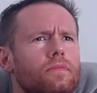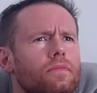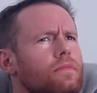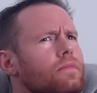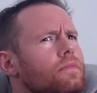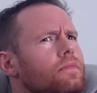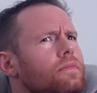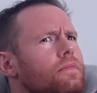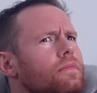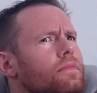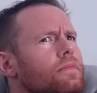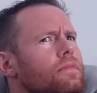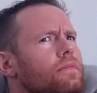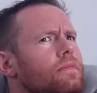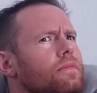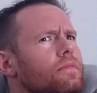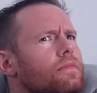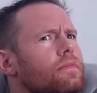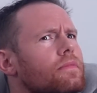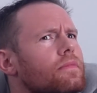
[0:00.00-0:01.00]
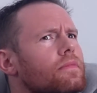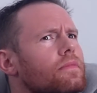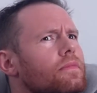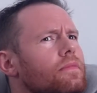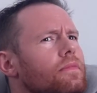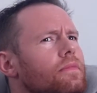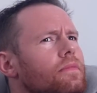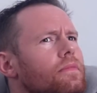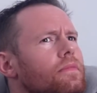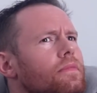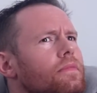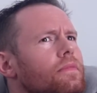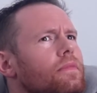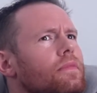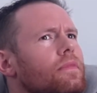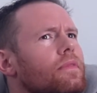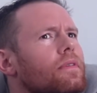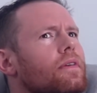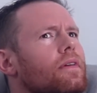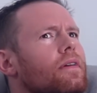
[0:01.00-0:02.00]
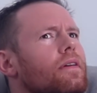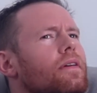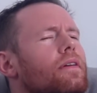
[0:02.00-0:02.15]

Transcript: (silent)